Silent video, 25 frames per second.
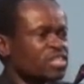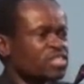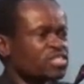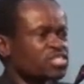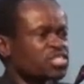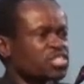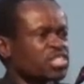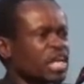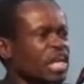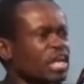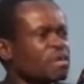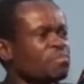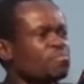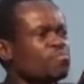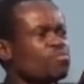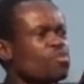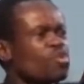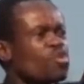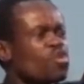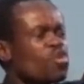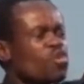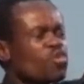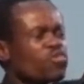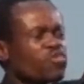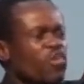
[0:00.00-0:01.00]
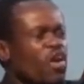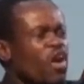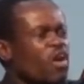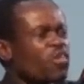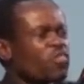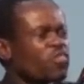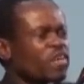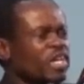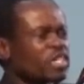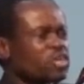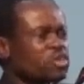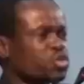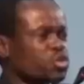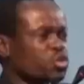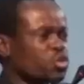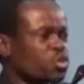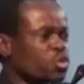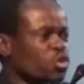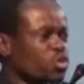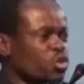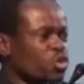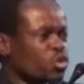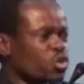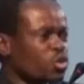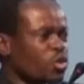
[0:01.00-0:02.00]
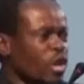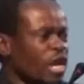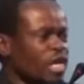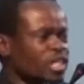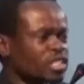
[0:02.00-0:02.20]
shall move over to Gulu